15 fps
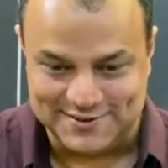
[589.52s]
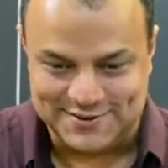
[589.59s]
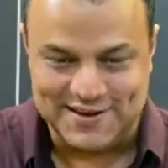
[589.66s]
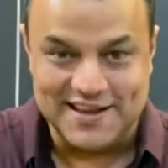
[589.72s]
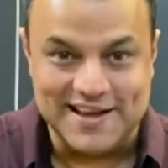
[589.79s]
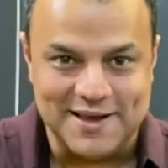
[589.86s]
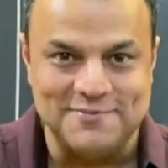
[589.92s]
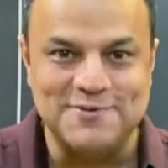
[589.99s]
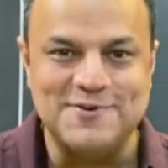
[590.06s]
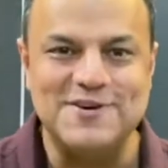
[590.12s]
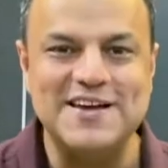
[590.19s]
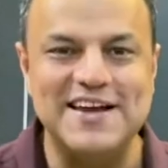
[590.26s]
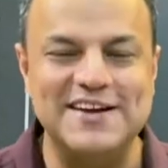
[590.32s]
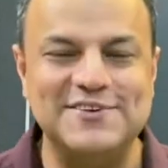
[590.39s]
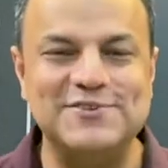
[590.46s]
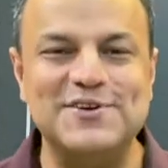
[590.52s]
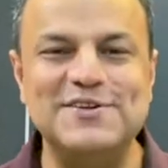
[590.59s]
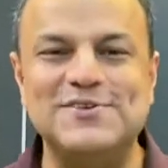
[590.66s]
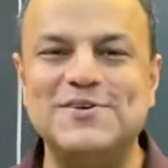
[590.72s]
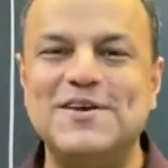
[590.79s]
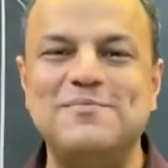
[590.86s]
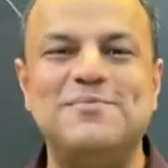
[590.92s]
Today I'm cooking at
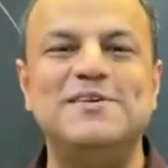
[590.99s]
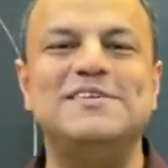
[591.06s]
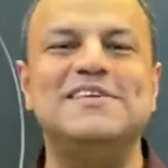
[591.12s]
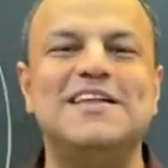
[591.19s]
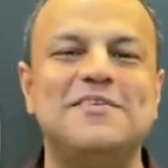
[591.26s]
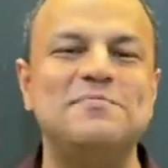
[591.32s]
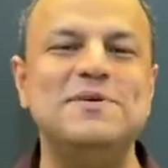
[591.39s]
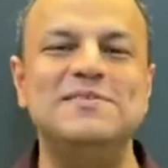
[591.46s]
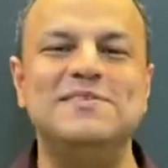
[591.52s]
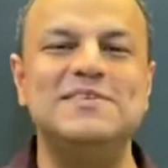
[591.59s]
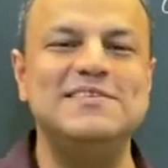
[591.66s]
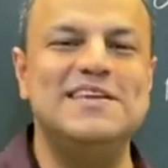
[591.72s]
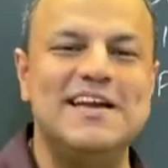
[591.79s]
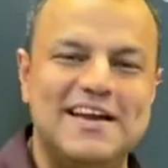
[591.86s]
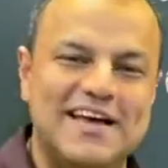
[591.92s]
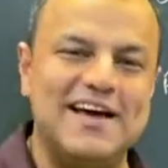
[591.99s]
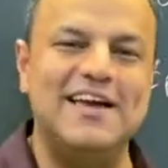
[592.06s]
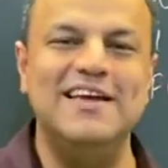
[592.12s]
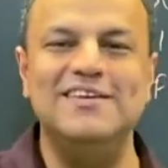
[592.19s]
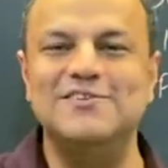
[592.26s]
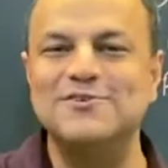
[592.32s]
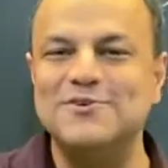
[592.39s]
so-and-so temperature. That means this data
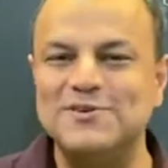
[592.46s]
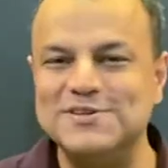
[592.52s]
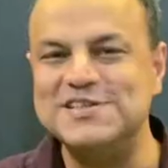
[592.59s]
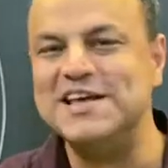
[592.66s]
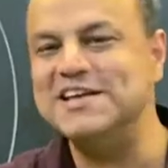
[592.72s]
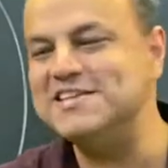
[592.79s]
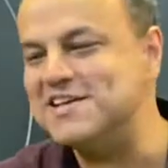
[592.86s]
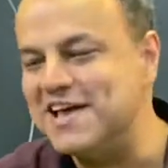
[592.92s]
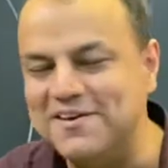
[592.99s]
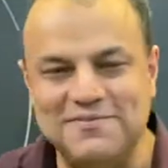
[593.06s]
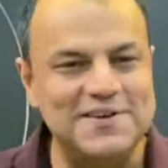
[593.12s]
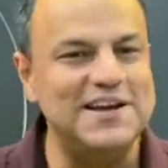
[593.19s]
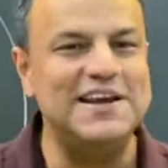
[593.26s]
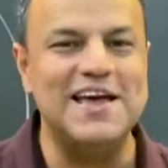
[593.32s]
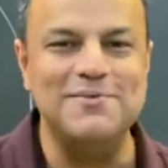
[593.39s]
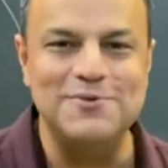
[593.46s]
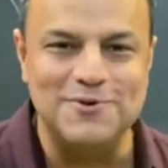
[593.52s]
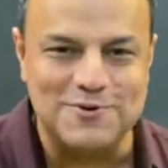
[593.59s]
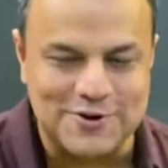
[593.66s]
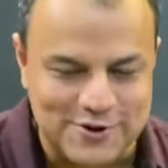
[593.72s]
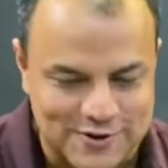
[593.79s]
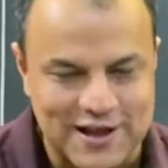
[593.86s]
is going to change every time you
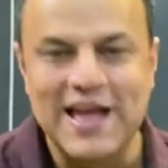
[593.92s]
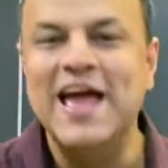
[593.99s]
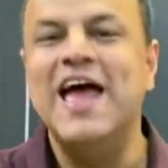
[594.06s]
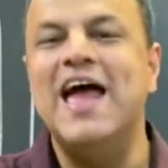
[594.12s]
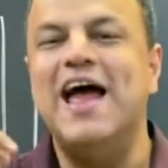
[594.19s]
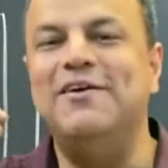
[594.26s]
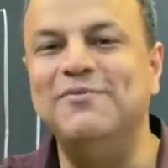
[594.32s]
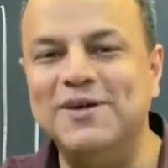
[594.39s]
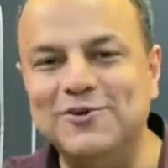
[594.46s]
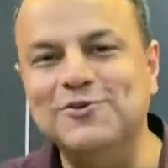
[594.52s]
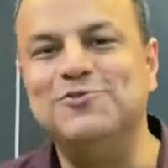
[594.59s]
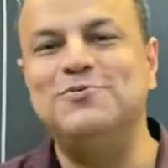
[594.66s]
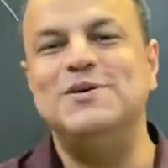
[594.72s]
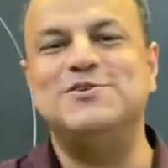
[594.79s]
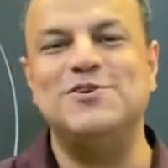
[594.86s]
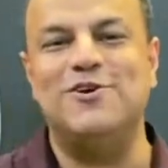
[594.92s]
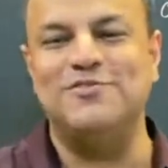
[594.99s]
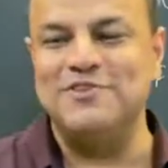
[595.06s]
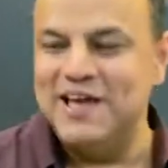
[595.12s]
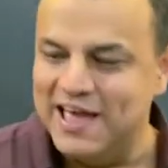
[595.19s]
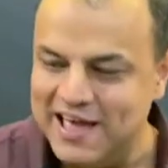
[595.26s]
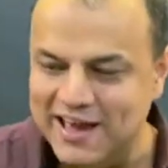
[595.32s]
cook. And when you switch off
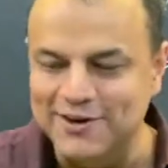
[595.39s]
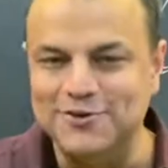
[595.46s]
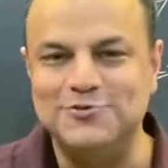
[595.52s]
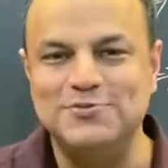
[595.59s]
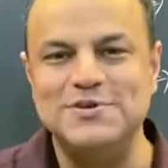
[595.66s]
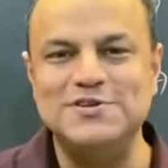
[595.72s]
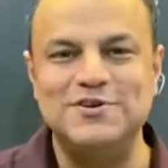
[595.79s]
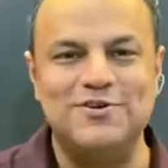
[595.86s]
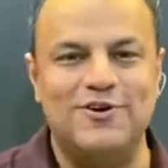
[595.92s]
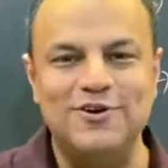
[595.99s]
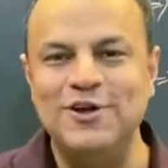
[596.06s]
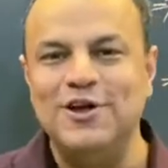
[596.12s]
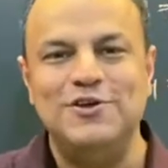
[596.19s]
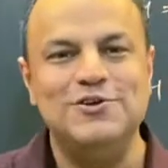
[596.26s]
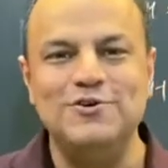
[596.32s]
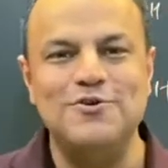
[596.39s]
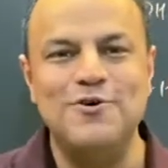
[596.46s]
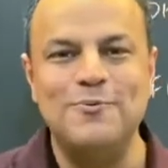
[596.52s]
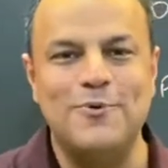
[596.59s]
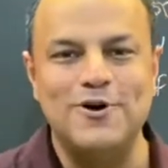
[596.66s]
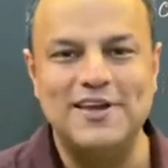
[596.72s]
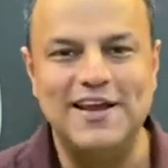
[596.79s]
and you switch it on, you don't
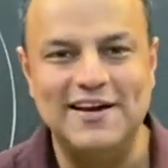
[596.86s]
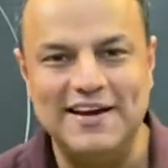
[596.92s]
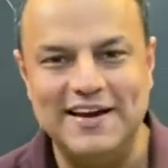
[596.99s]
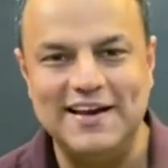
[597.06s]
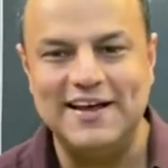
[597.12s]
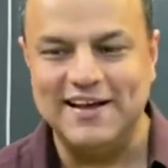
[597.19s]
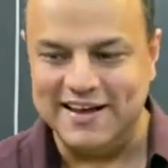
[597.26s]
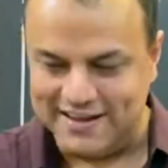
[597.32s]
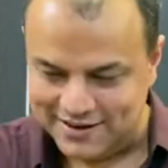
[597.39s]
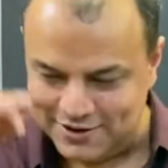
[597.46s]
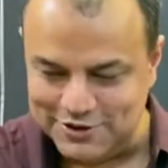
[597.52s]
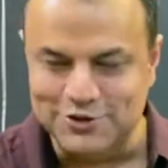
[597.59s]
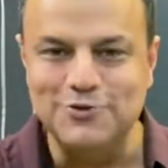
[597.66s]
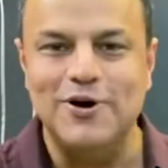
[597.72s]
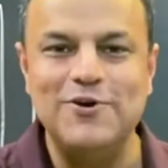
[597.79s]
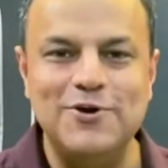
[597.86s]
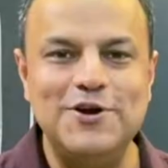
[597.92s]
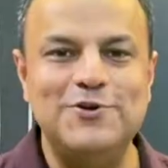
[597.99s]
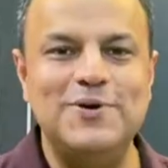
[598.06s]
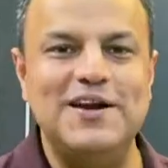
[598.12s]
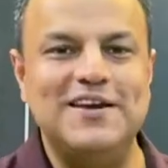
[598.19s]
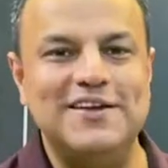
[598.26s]
want that data again. You are going
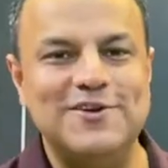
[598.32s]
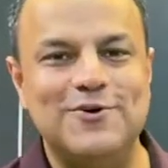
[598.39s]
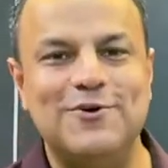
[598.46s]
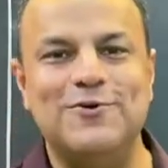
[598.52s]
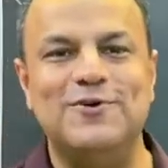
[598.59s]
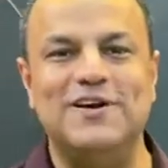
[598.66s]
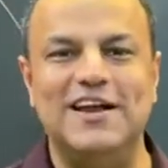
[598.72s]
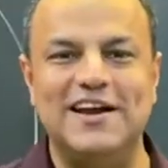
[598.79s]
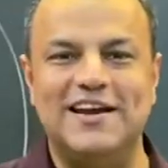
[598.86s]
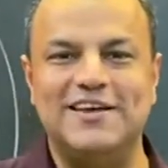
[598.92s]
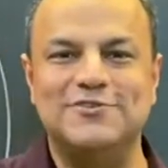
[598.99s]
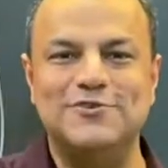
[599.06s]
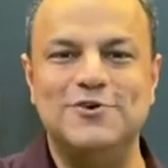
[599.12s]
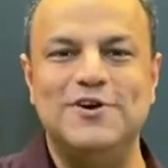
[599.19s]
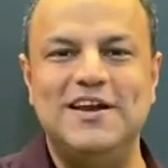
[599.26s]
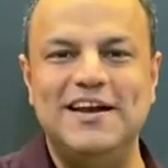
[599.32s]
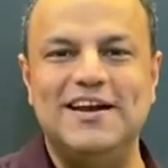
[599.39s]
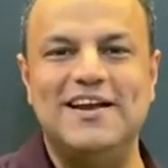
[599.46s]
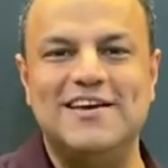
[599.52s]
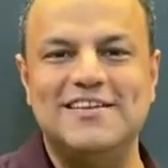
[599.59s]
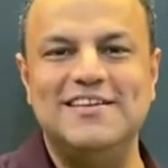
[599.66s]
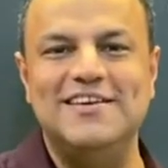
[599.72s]
to enter your own data. So your
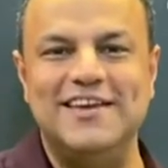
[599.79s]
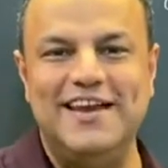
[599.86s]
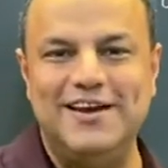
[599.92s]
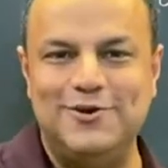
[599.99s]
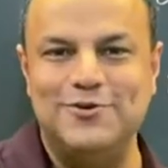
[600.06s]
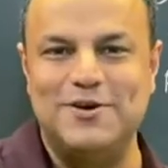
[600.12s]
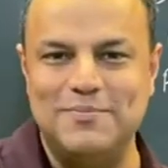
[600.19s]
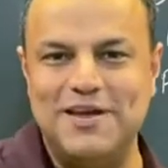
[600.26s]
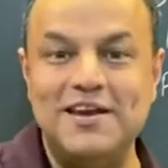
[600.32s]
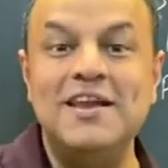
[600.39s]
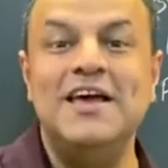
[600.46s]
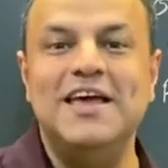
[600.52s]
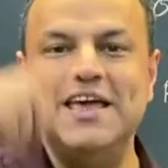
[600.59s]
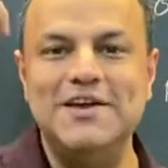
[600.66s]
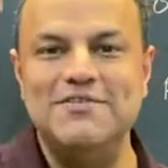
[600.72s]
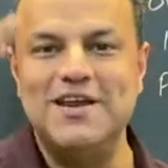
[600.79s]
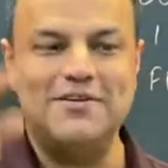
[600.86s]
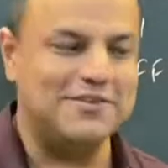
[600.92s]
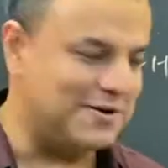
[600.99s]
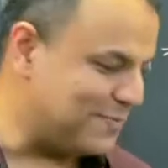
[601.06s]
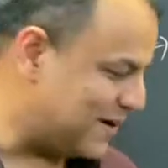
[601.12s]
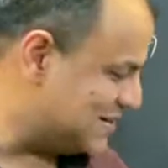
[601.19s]
data doesn't need to remain even
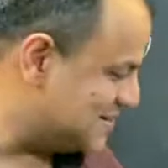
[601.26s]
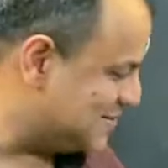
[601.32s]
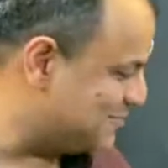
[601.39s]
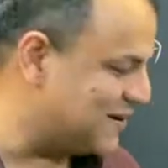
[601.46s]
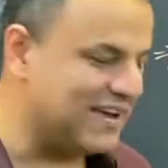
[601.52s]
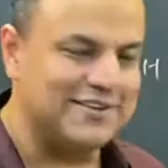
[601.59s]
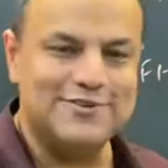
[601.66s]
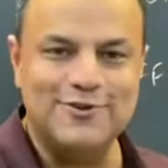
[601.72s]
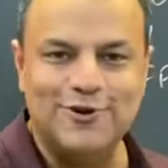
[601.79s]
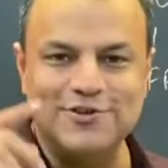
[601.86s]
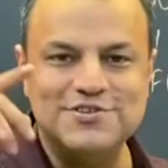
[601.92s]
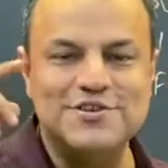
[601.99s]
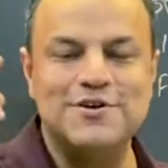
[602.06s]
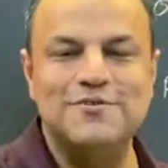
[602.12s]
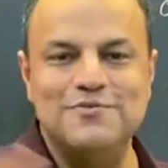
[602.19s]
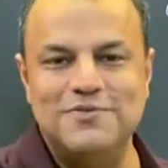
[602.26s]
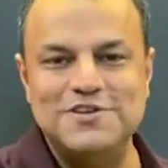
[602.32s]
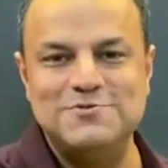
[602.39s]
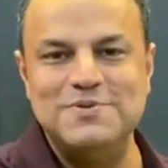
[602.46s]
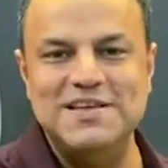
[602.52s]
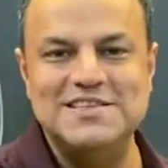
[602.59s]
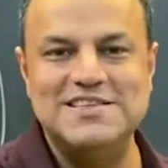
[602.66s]
after power supply is lost, which
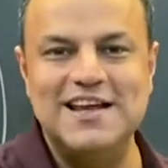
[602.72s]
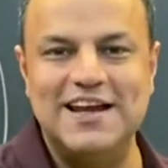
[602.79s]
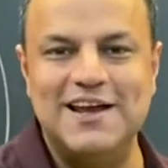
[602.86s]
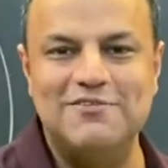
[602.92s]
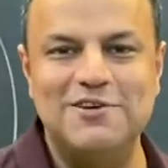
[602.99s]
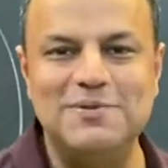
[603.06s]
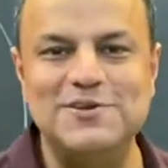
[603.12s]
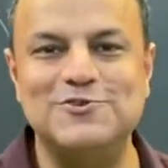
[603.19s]
means data will be